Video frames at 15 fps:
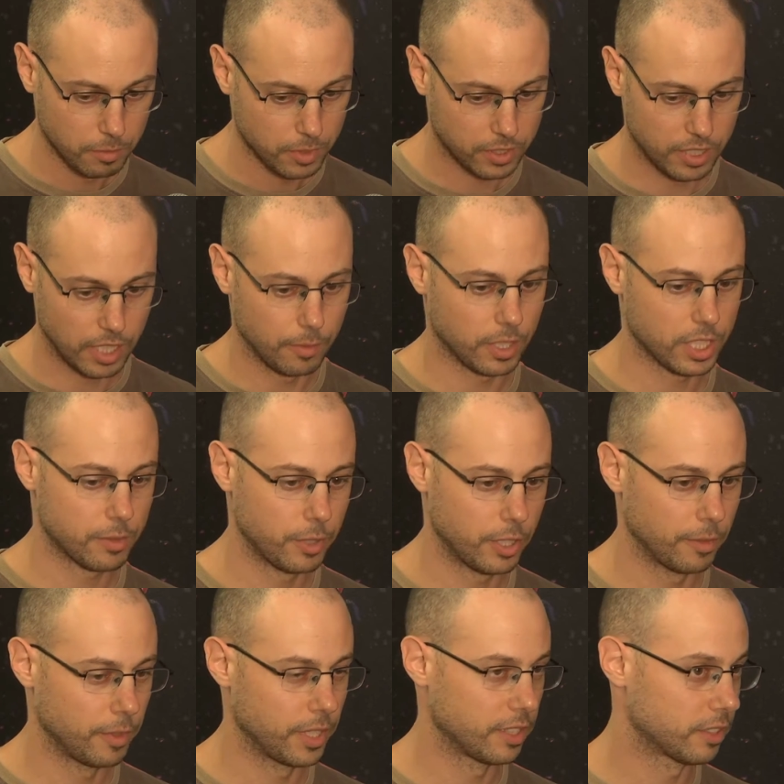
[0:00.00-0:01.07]
some
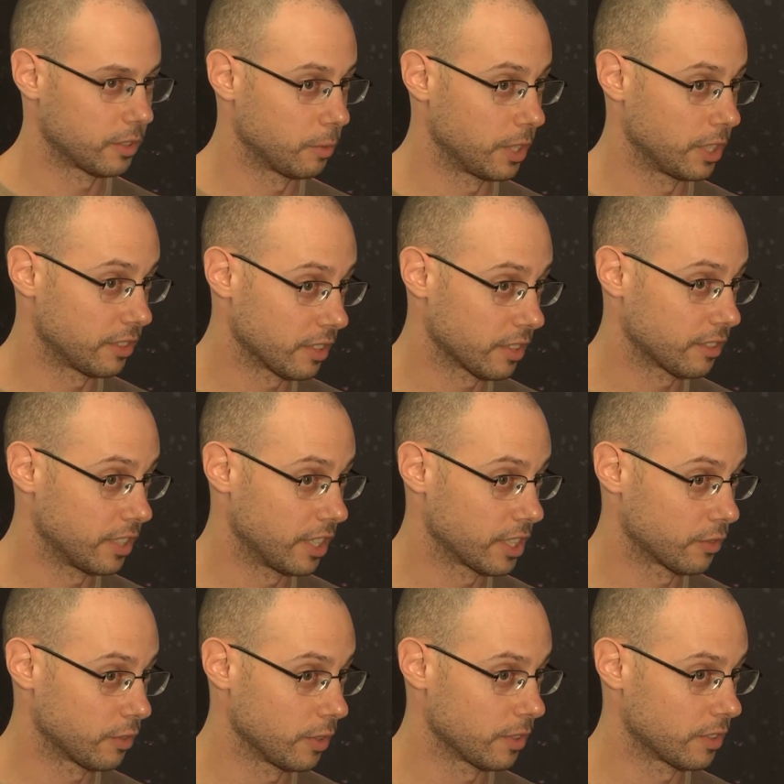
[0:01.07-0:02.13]
experiments were
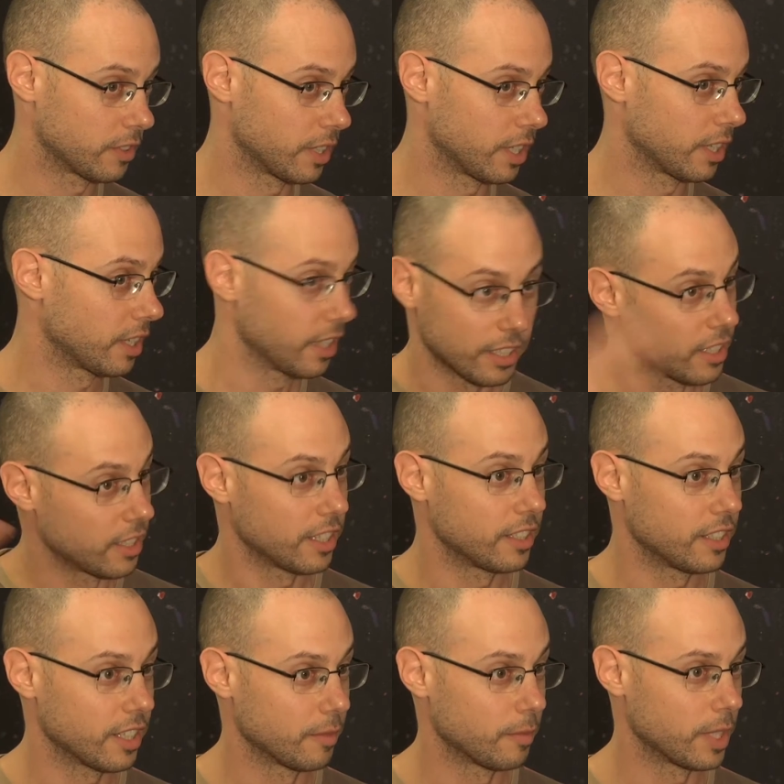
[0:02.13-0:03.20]
successful, so I get an
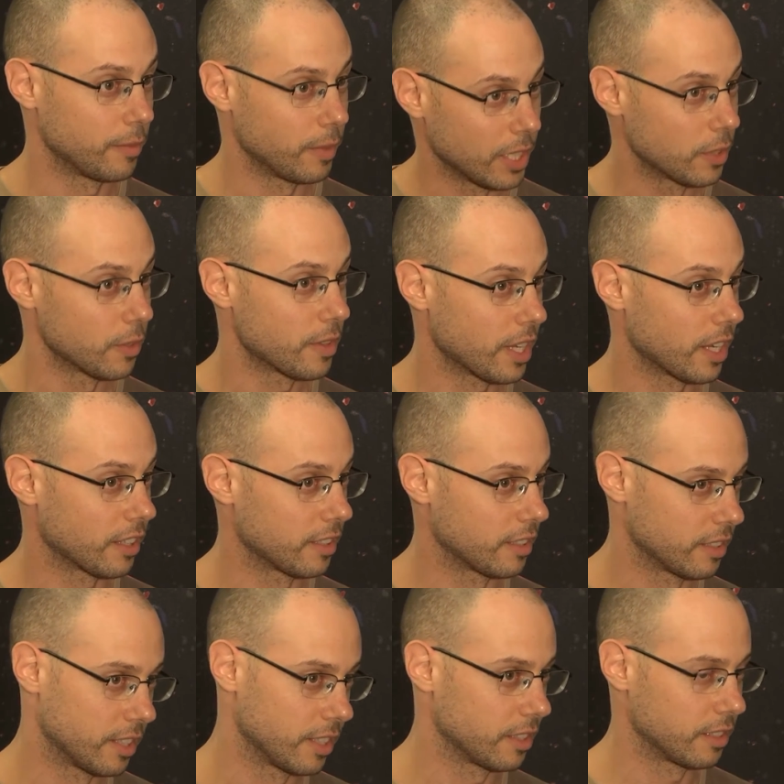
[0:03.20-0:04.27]
idea, maybe I'll do that.
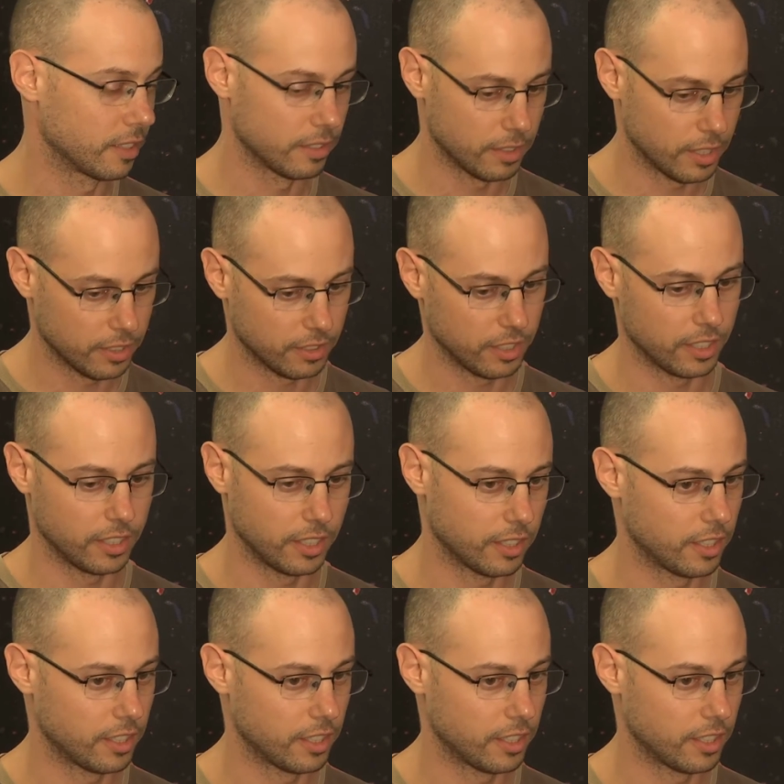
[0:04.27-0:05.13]
And then this idea